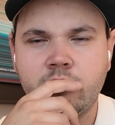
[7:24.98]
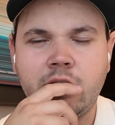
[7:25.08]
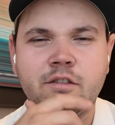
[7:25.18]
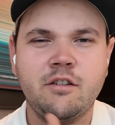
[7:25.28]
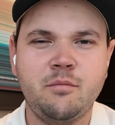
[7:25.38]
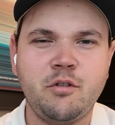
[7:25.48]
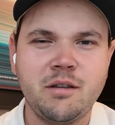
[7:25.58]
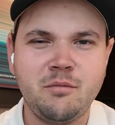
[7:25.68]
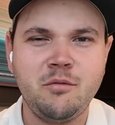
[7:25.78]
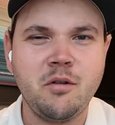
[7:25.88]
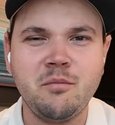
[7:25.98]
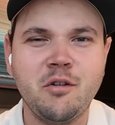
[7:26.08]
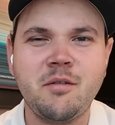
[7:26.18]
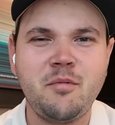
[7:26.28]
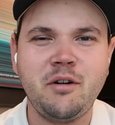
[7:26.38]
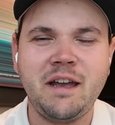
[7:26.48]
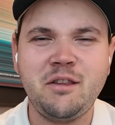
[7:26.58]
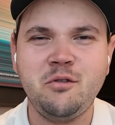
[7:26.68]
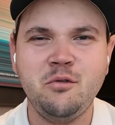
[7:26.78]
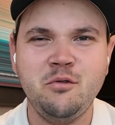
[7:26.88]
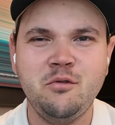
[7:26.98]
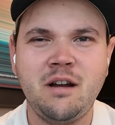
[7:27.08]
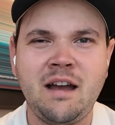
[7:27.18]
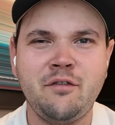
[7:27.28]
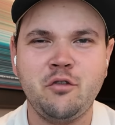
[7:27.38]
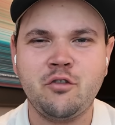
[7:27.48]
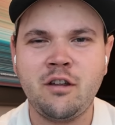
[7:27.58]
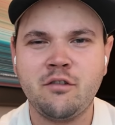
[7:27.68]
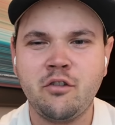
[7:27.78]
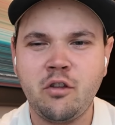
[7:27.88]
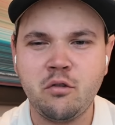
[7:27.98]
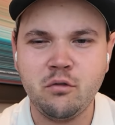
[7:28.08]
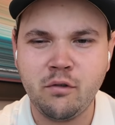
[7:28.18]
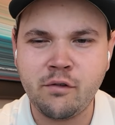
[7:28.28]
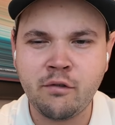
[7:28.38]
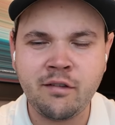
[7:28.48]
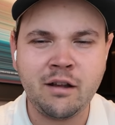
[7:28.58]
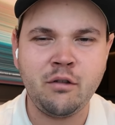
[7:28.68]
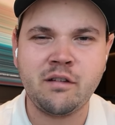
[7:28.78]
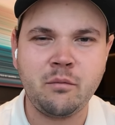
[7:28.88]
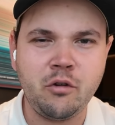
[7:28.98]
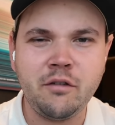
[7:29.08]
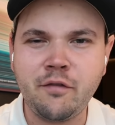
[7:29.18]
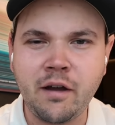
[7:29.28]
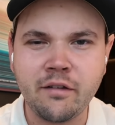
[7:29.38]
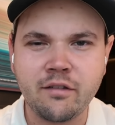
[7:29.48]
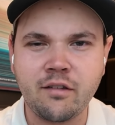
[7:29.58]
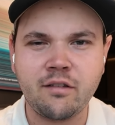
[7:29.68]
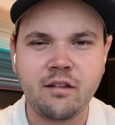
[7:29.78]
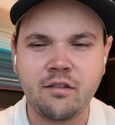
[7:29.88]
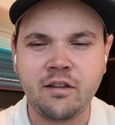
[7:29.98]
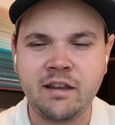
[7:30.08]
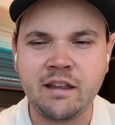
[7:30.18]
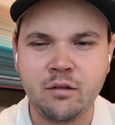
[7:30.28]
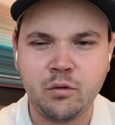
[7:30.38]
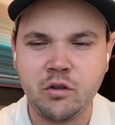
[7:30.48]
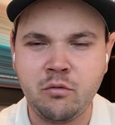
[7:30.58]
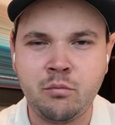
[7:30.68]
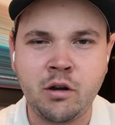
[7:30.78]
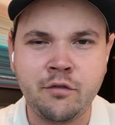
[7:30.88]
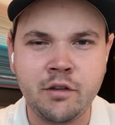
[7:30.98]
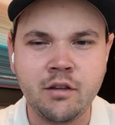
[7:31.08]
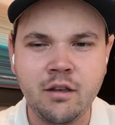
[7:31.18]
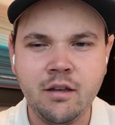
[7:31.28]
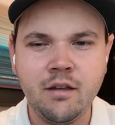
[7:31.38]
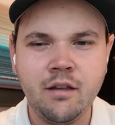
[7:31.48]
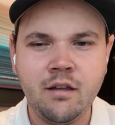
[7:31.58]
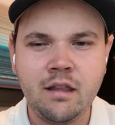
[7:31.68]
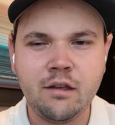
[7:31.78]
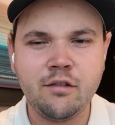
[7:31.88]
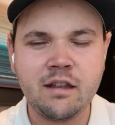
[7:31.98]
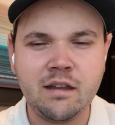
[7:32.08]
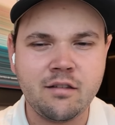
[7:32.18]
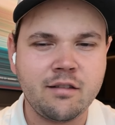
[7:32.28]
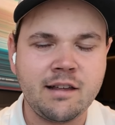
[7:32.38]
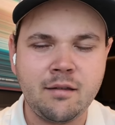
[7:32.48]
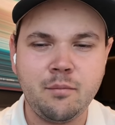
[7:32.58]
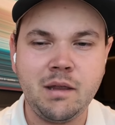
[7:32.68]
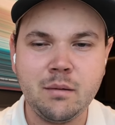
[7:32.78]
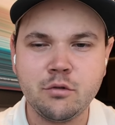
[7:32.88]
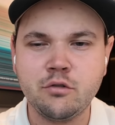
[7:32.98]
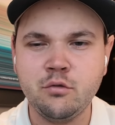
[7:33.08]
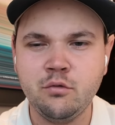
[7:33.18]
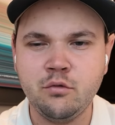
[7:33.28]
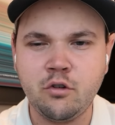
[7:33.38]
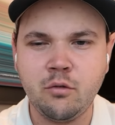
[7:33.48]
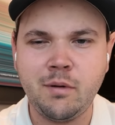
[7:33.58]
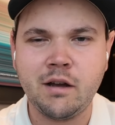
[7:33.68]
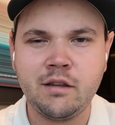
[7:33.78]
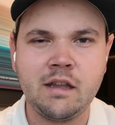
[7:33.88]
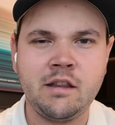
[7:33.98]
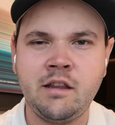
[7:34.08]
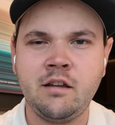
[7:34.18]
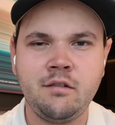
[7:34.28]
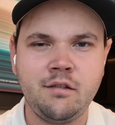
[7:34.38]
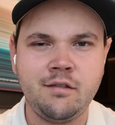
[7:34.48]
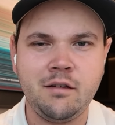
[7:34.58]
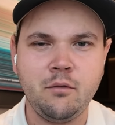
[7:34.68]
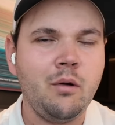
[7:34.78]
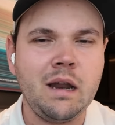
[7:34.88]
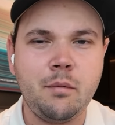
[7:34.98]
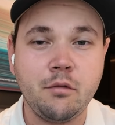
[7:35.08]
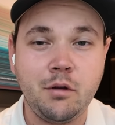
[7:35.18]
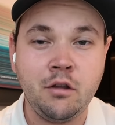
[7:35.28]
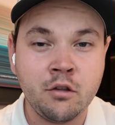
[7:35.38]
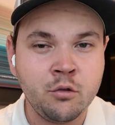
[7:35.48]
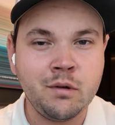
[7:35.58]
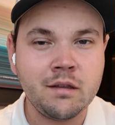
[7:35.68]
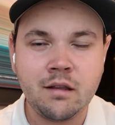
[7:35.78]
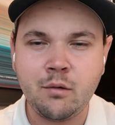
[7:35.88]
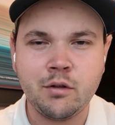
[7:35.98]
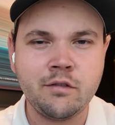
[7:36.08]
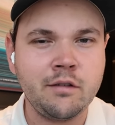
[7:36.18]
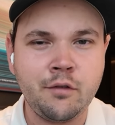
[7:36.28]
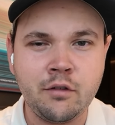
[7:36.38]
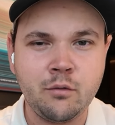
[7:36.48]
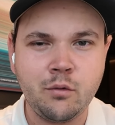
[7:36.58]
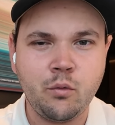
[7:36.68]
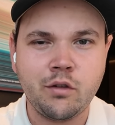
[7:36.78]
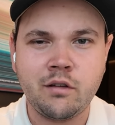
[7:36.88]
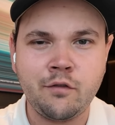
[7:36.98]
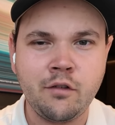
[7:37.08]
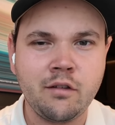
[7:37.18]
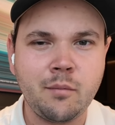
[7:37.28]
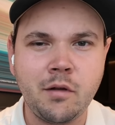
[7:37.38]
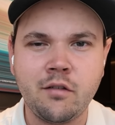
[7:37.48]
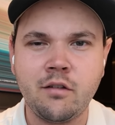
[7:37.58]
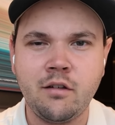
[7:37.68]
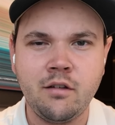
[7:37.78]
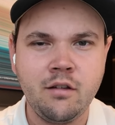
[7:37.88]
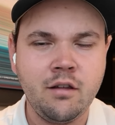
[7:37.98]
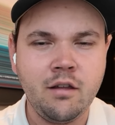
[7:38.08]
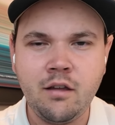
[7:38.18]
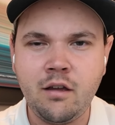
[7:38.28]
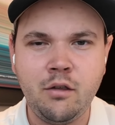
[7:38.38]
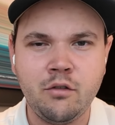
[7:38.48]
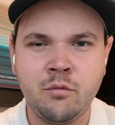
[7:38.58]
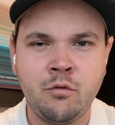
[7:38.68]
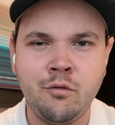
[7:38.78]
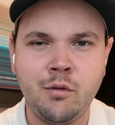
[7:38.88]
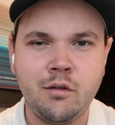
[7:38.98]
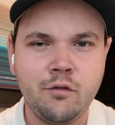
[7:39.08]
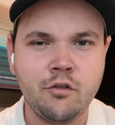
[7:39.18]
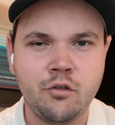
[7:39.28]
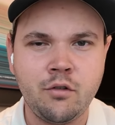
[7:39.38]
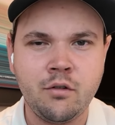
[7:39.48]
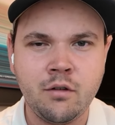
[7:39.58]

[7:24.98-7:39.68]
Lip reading: That's a good point. Most people hate to have their trades turn into losers. They close them really fast as they can when they're in profit. Like you said, it's kind of being able to go back on that data and seeing what happens when you not do it. Like, what's the difference? That makes a huge improvement for sure.